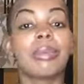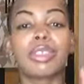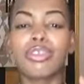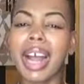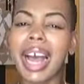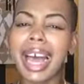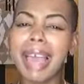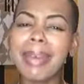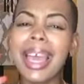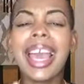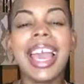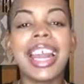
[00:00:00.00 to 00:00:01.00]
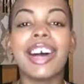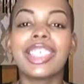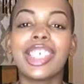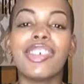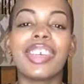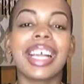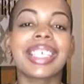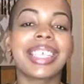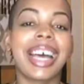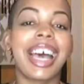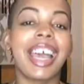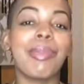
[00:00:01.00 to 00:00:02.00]
subscribe. And I'll see you next
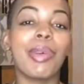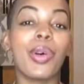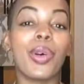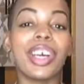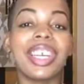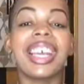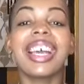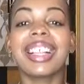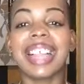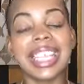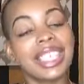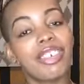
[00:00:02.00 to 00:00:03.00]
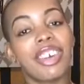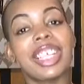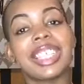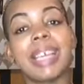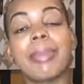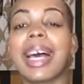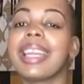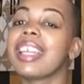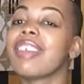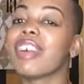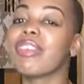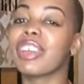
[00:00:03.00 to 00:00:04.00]
time on Classic Royalty by
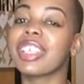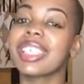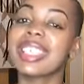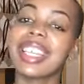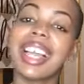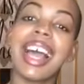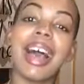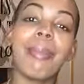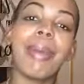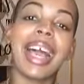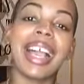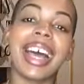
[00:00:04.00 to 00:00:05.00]
Anita Rivers. Bye,